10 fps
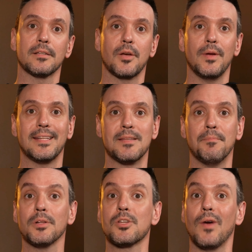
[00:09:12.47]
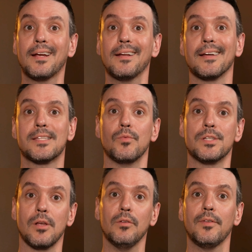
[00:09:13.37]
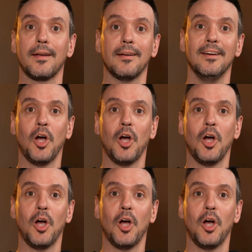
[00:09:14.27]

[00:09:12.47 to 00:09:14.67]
So it's important to recognize that resolving